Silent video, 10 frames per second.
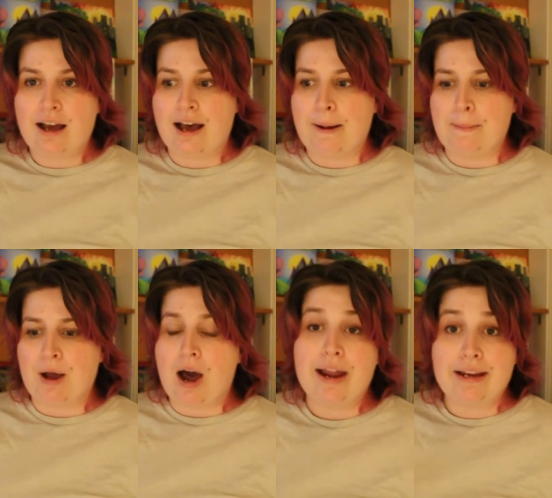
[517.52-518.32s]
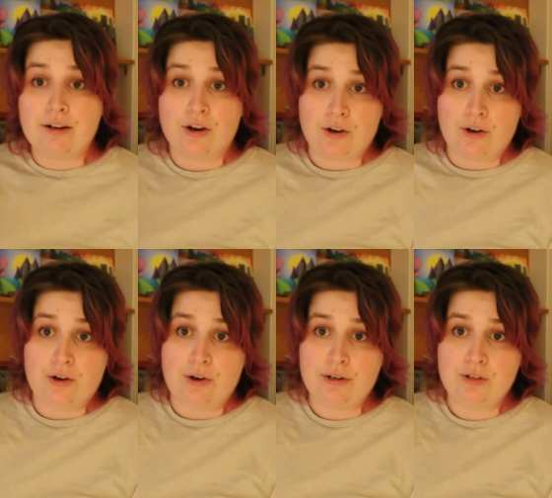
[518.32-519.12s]
Um, I
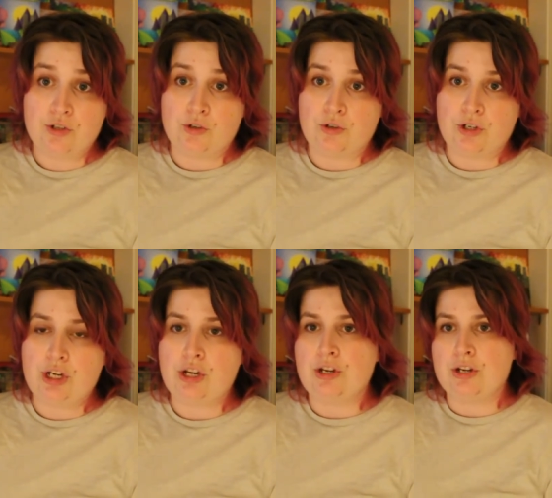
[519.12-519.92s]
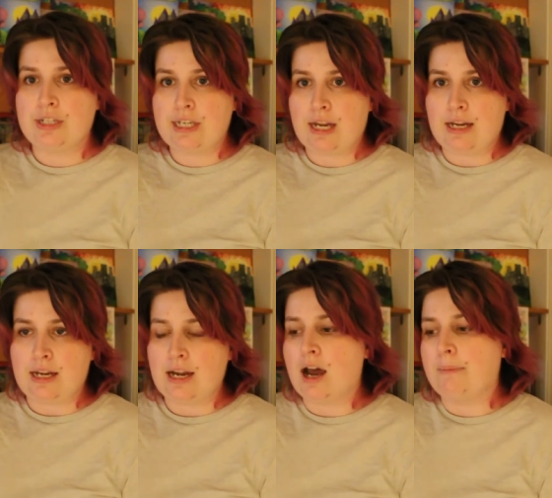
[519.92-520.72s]
go to
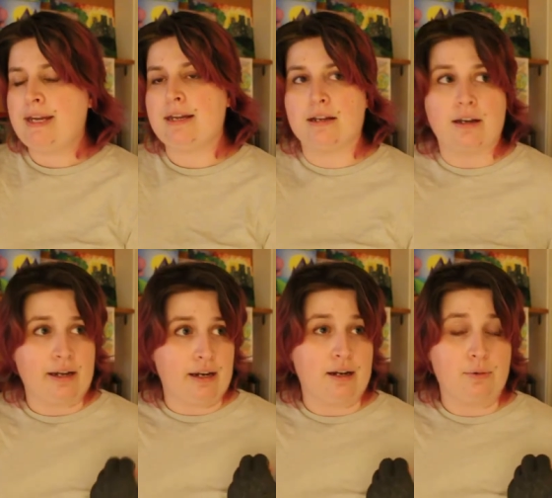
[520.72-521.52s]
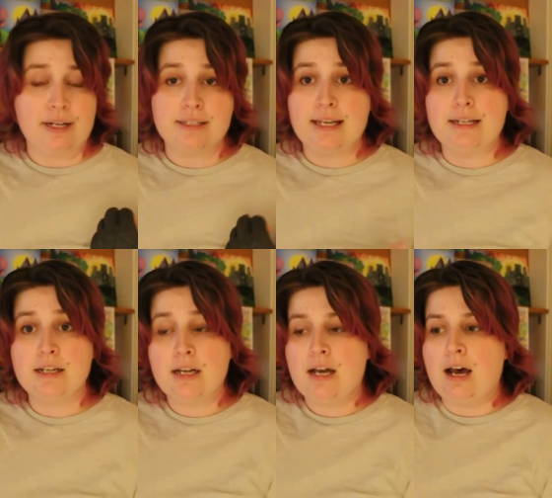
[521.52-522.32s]
QUT up here in
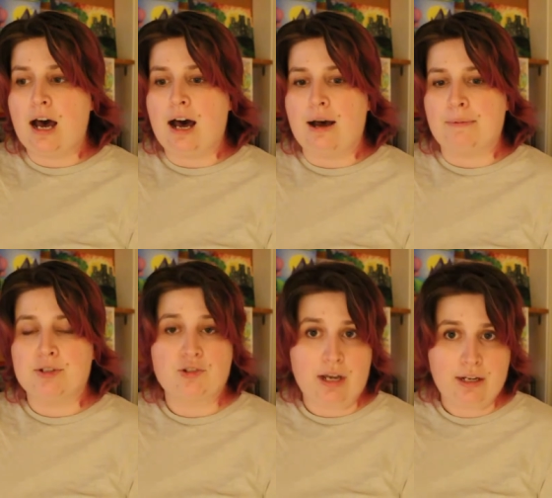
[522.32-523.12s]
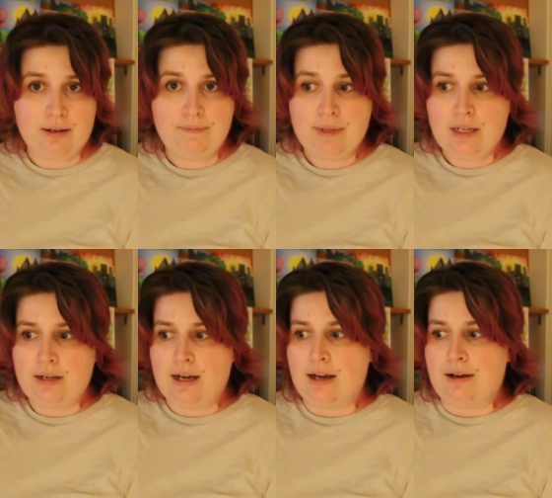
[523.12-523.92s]
Queensland, um, Australia.
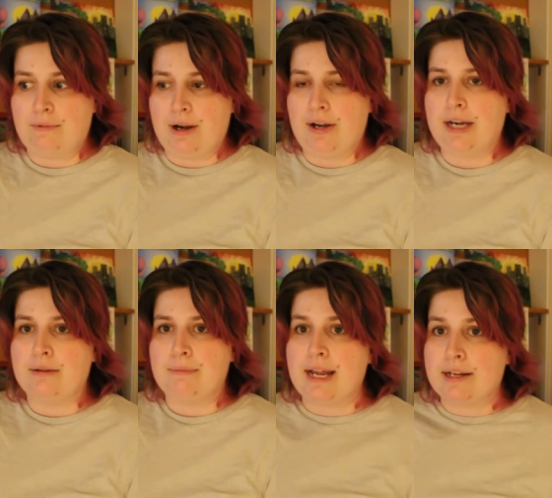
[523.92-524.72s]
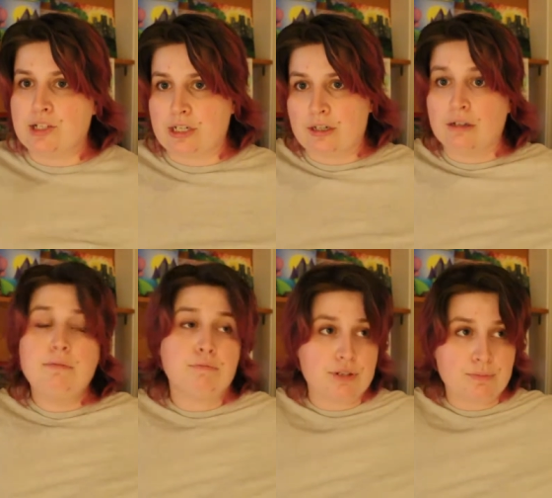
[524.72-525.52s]
Uh, we're in Meanjin,
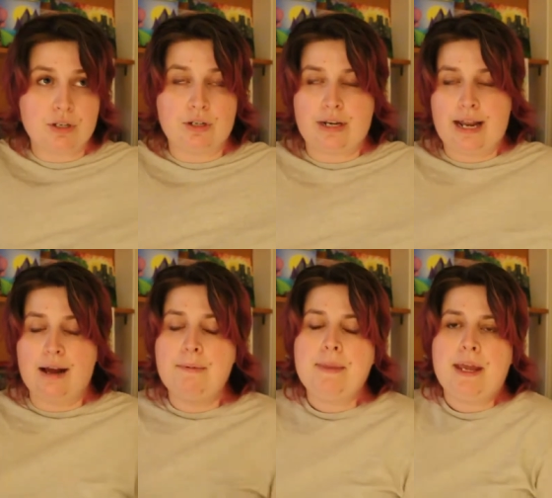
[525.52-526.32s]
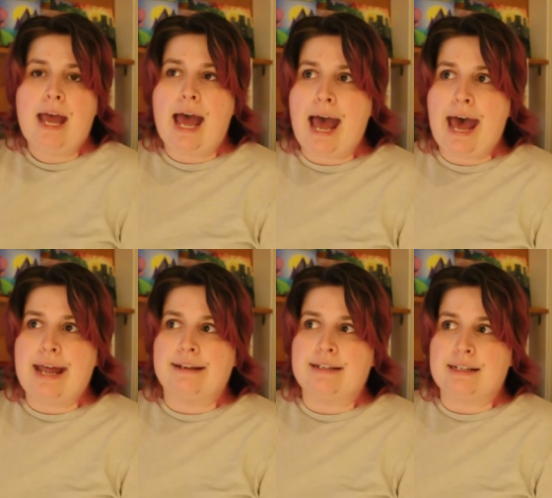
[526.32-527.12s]
Brisbane now,
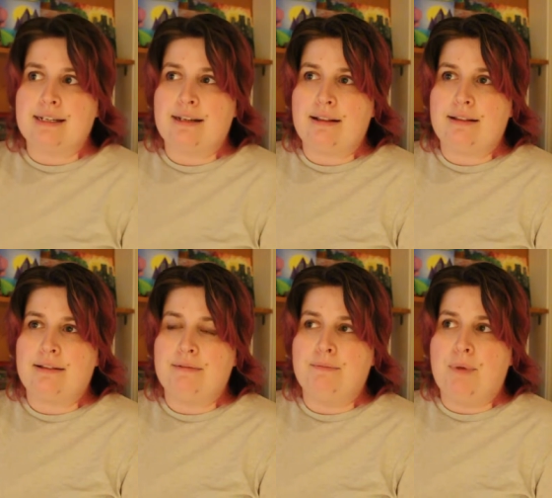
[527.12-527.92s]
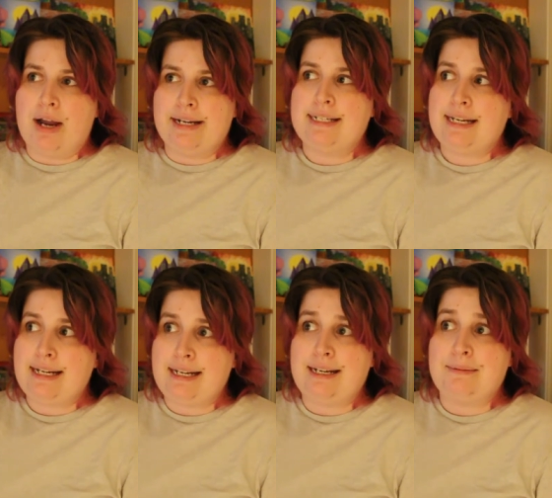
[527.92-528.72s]
and my
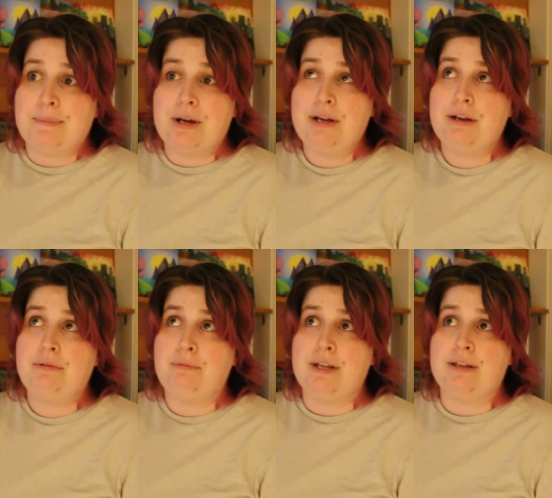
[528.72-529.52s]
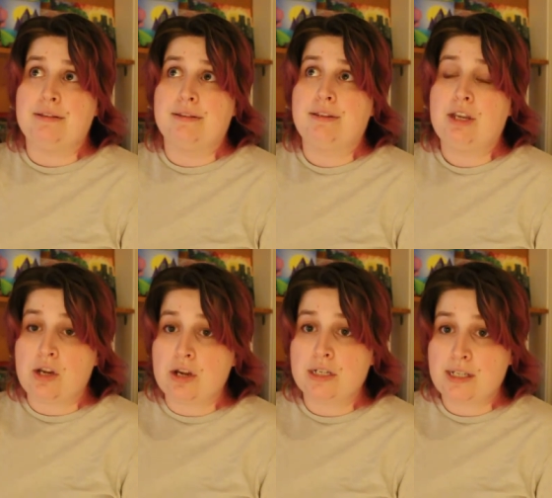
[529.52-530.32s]
team with
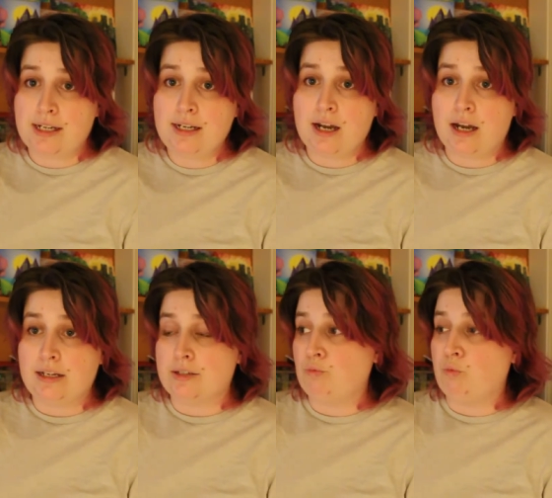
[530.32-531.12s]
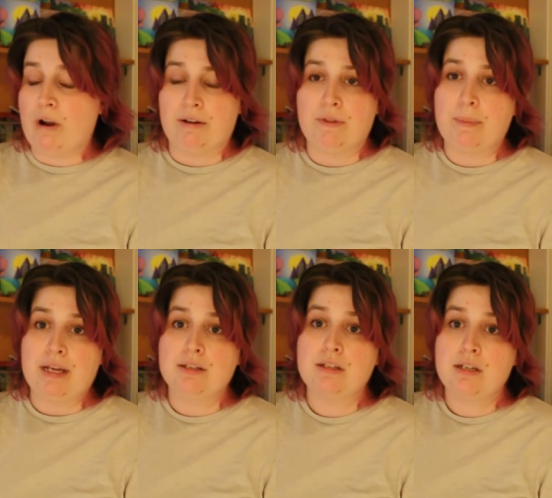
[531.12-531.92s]
QUT is one of the
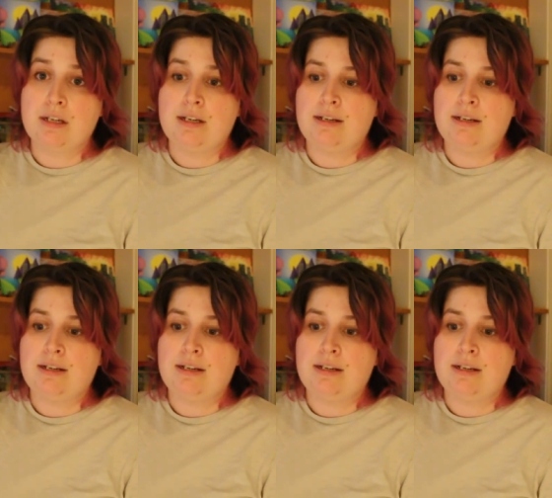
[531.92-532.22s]
best.